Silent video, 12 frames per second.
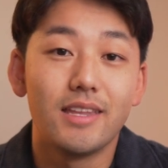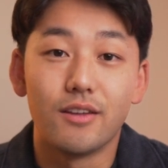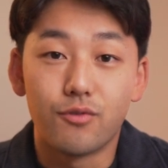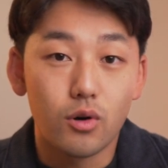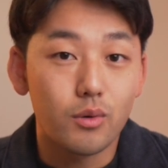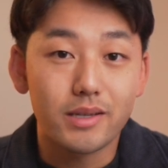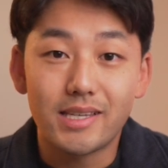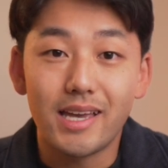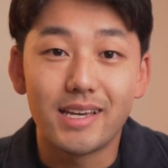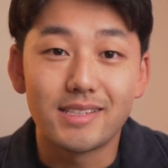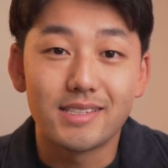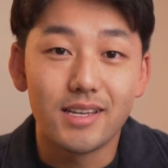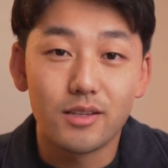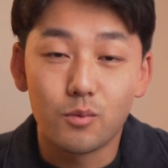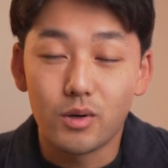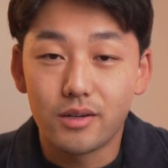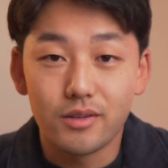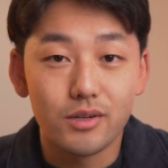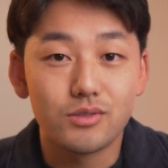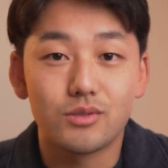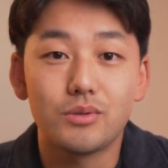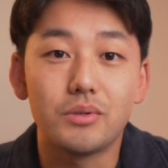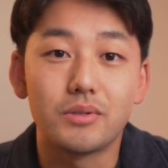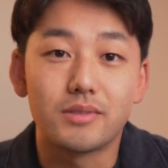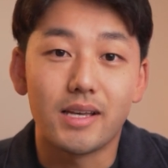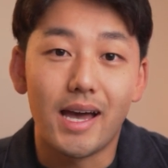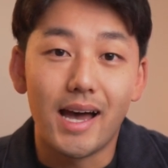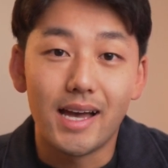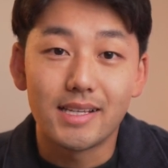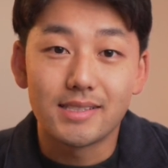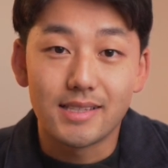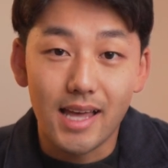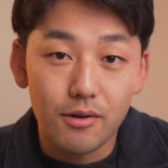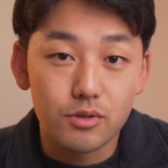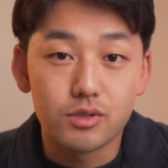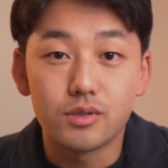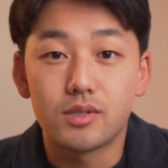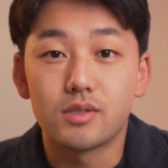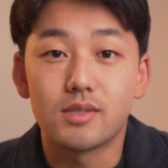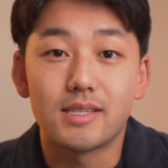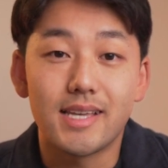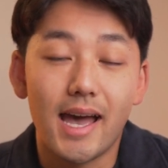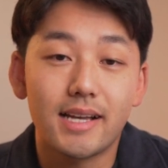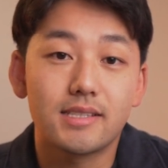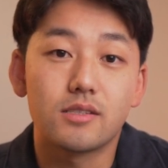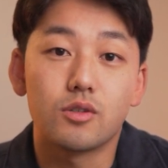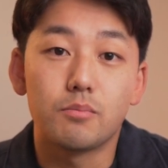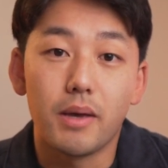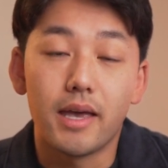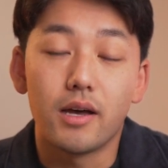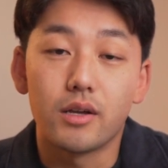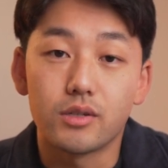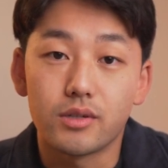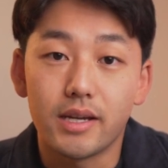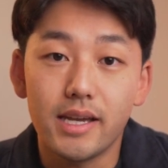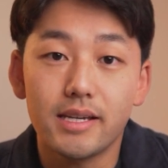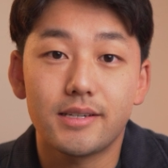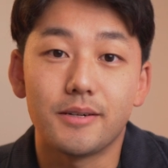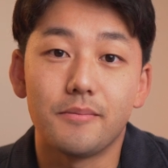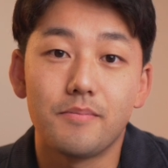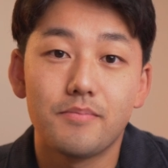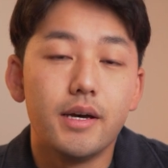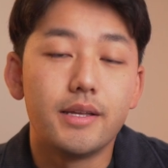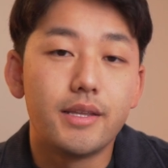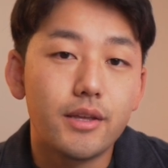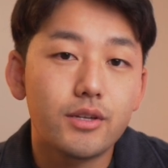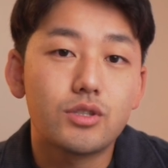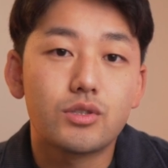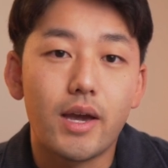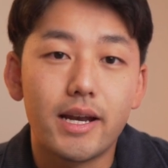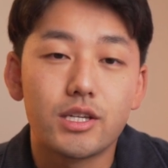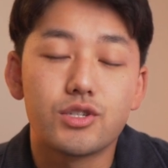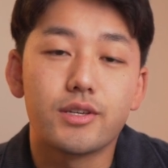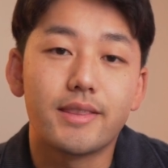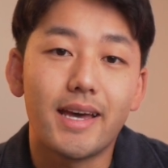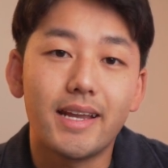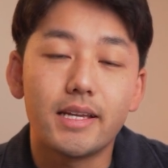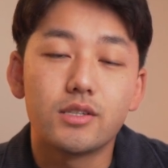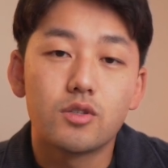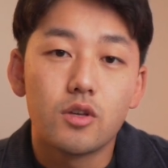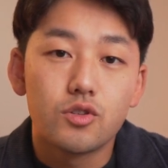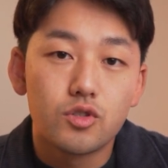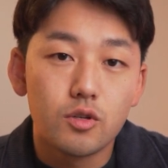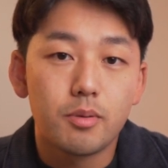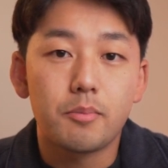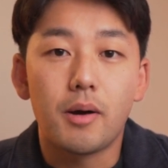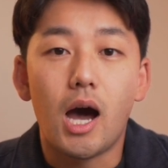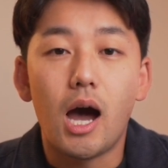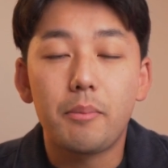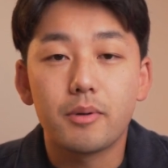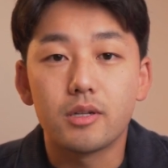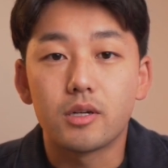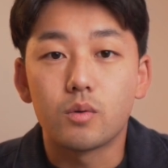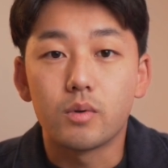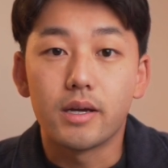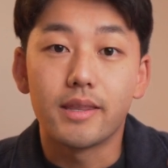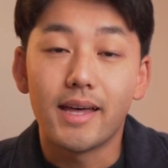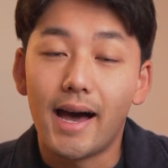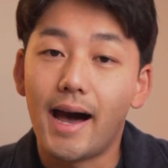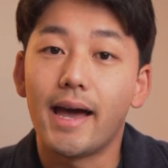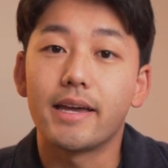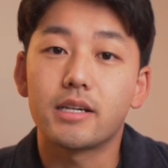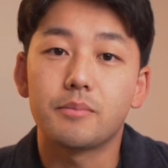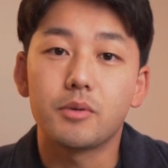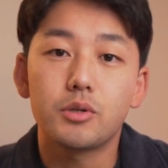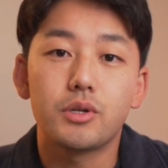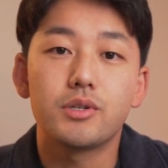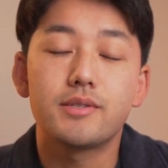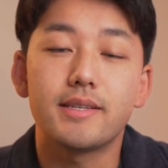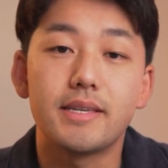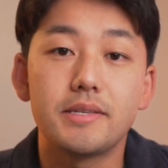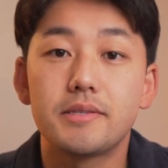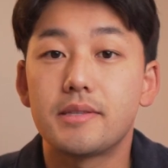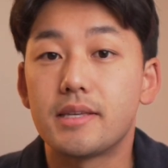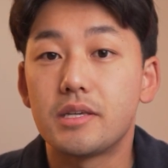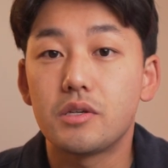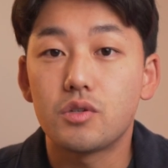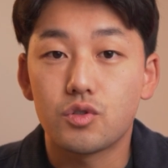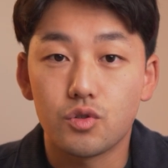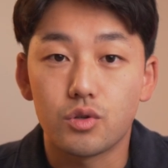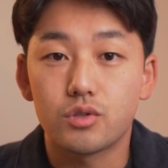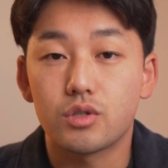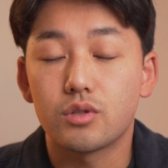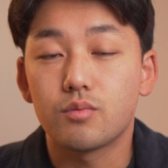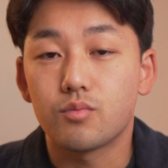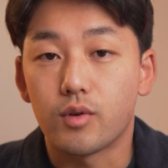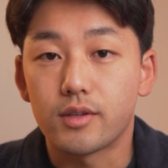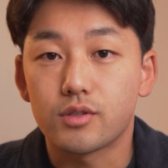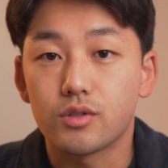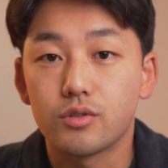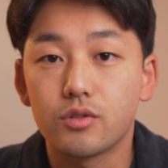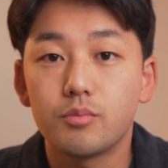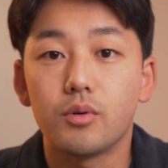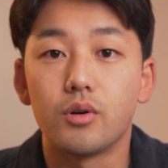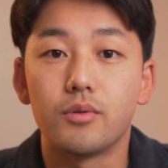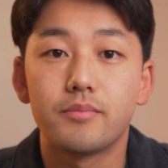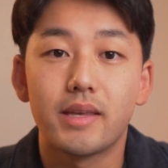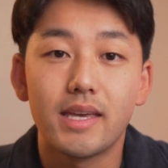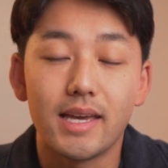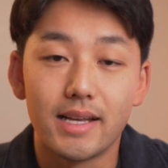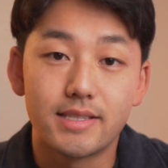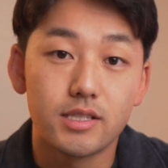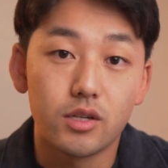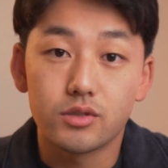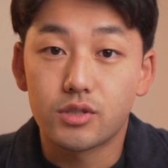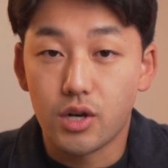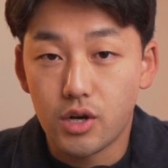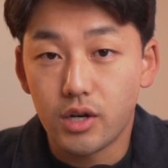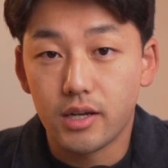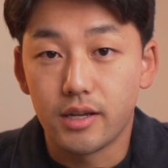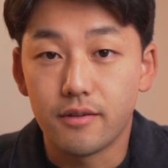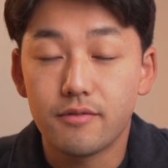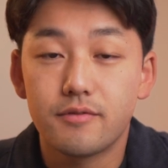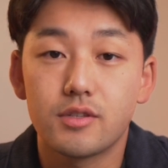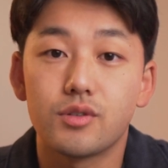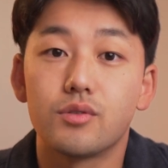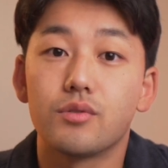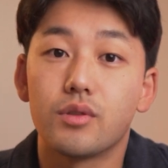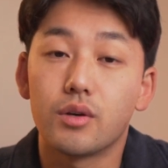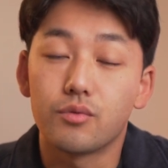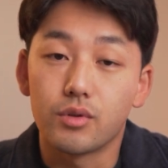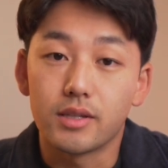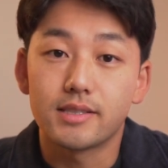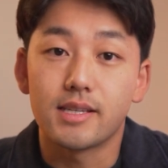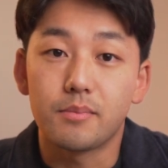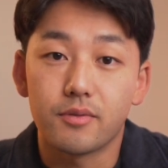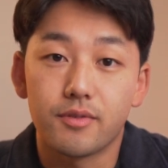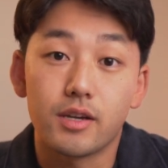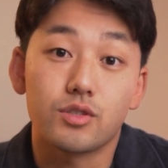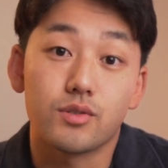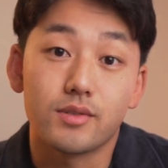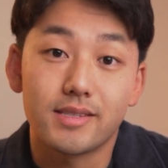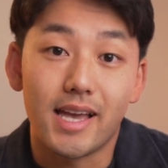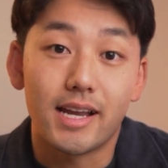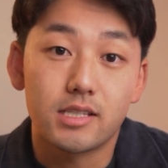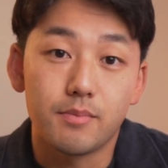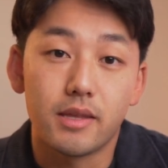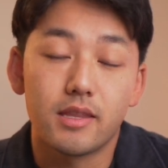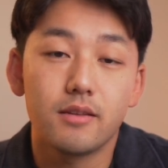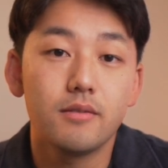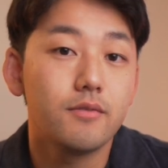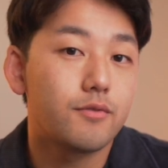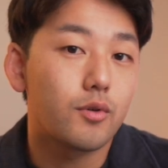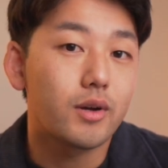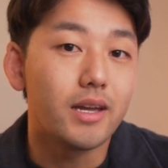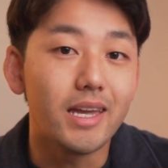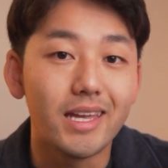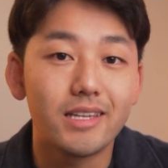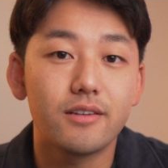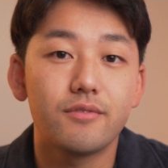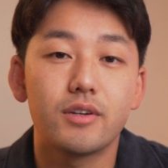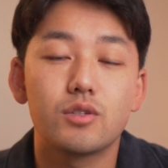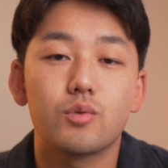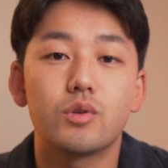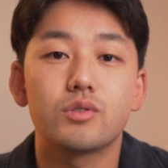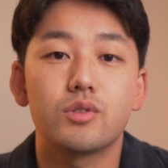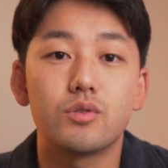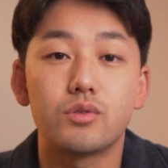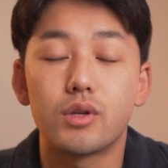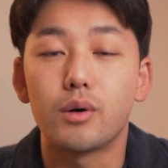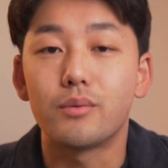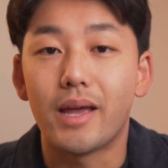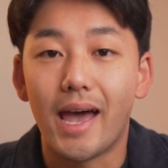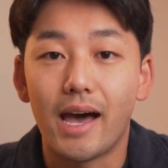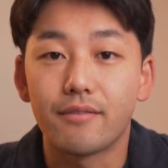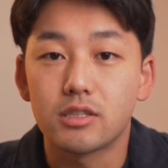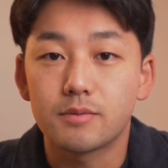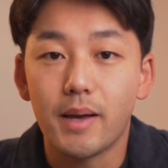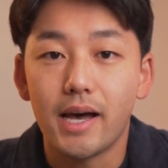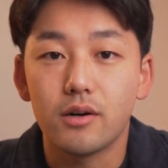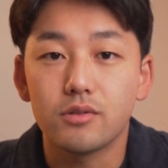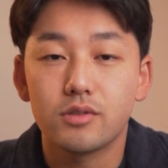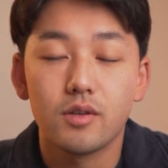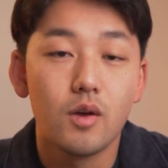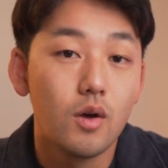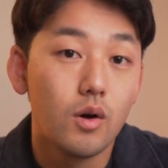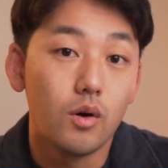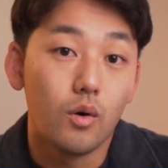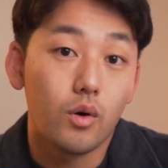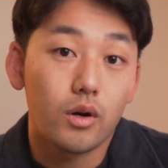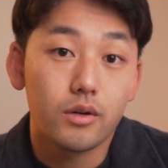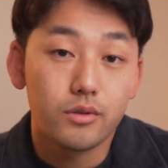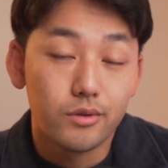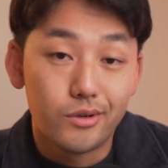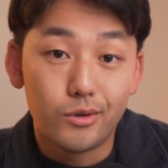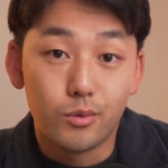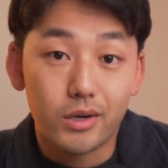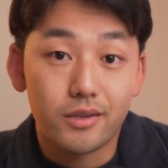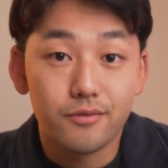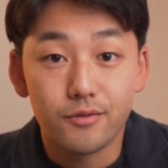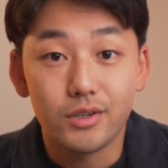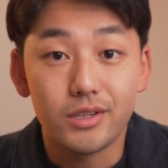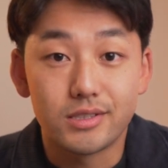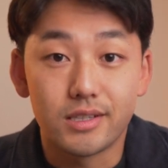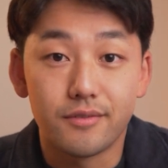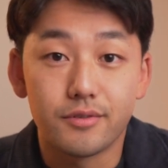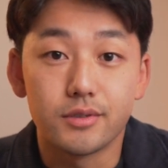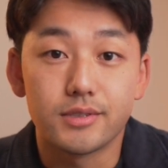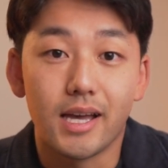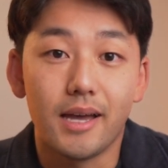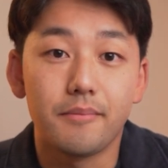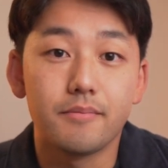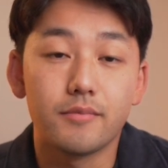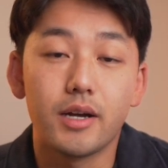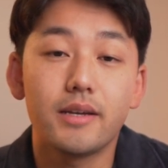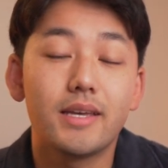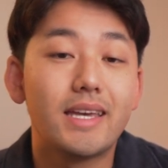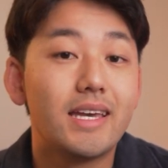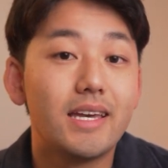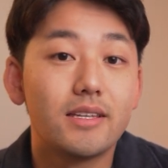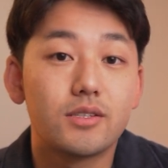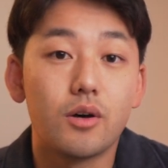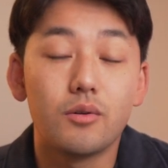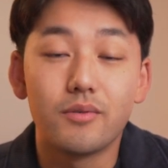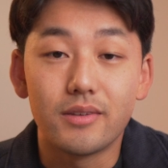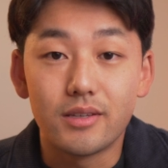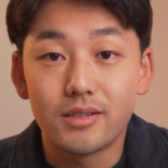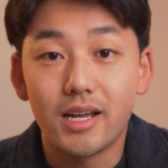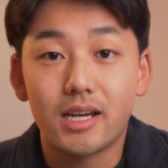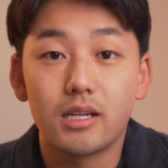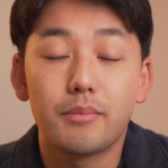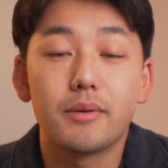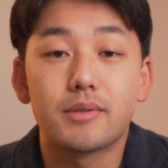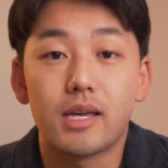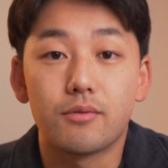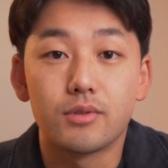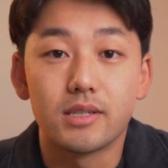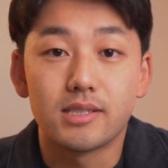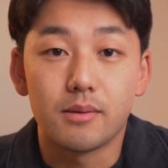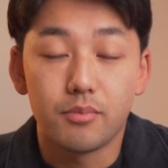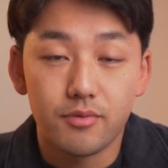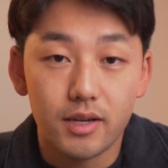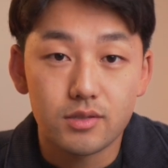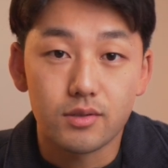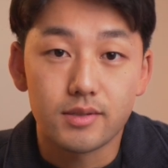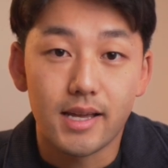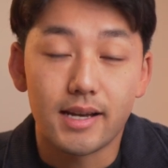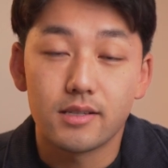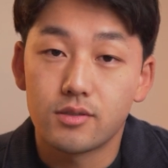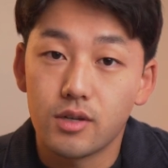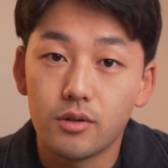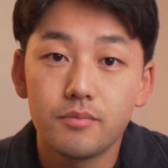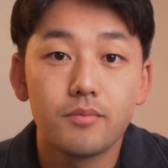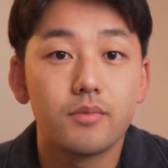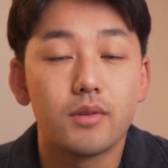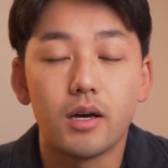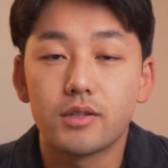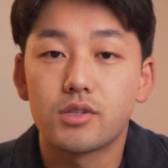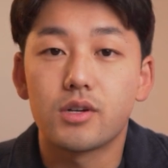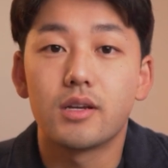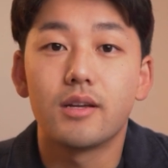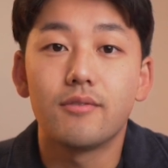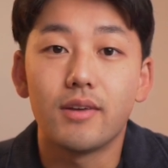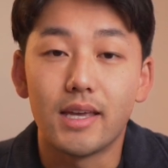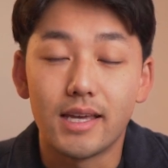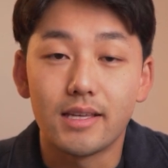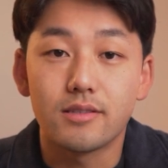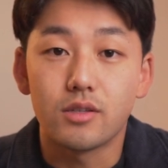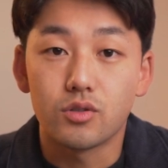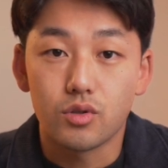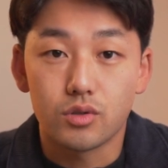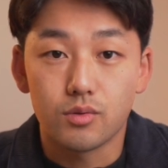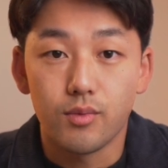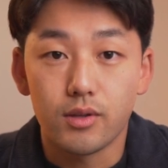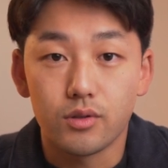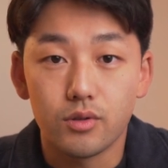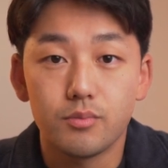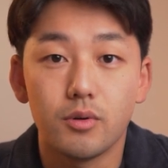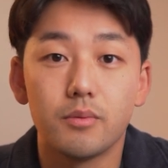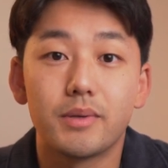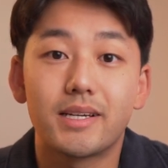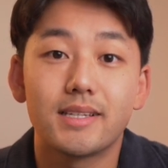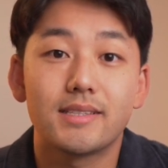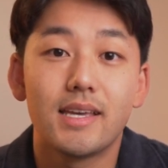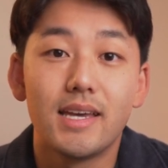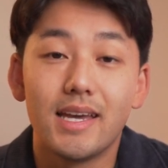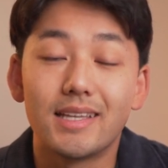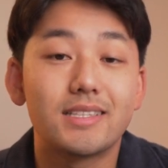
The 401k is another one of those tools, as that reduces the taxes you'll pay on your income. Another strategy that is super popular with high income earners is the short-term rental loophole. It's an alternative to the real estate professional status method for individuals who don't have a spouse or who work in real estate full-time, right? So you're not going to be able to get real estate professional status. So the alternative is the short-term rental loophole, because it